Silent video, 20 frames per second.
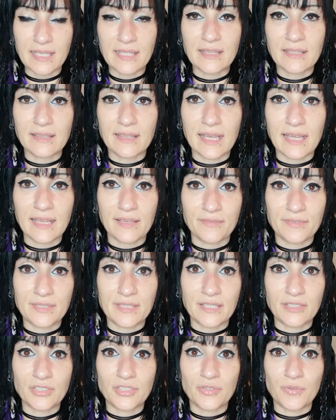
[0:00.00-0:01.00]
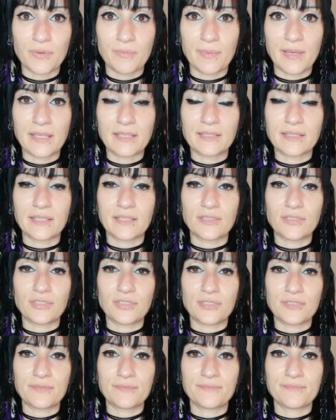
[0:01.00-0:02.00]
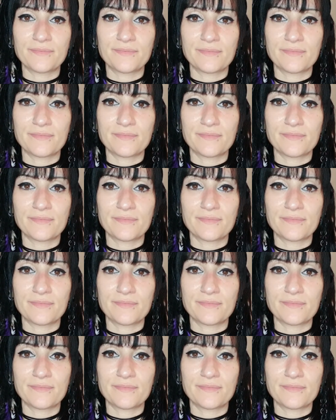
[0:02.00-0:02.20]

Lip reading: See that they have sent you a message.